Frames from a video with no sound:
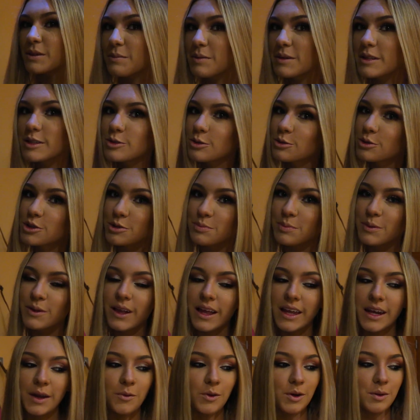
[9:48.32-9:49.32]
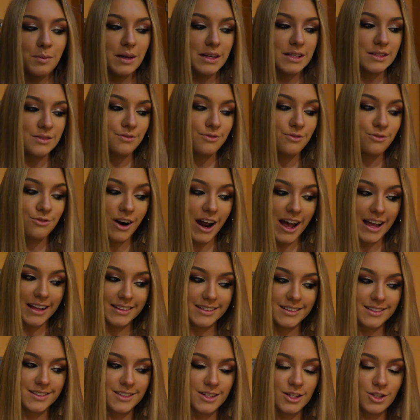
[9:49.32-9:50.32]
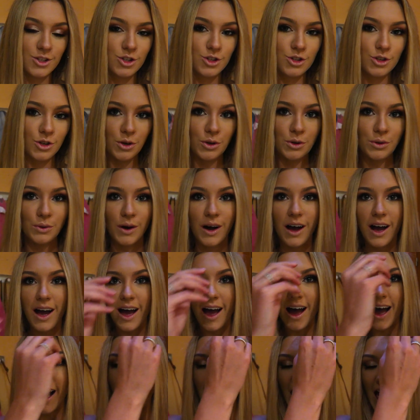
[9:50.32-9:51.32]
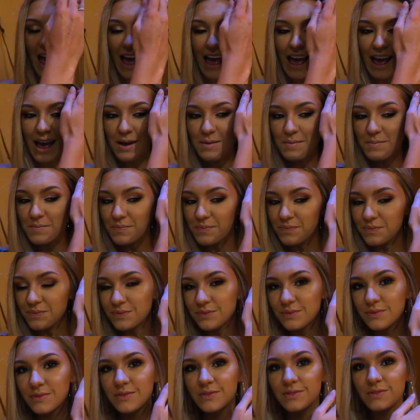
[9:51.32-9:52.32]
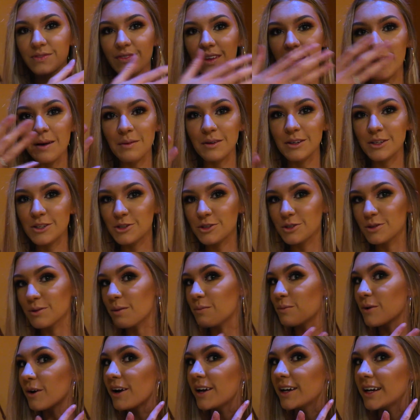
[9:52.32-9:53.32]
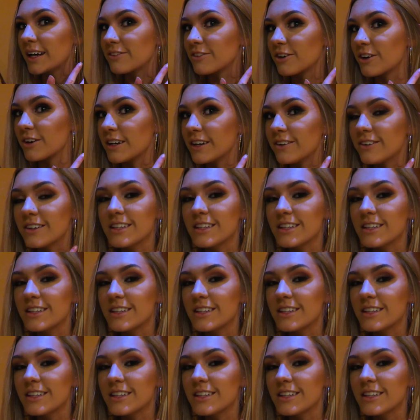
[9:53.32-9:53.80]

want to be sociable and I want to make some friends. So I'm gonna show you what I'm wearing. I've got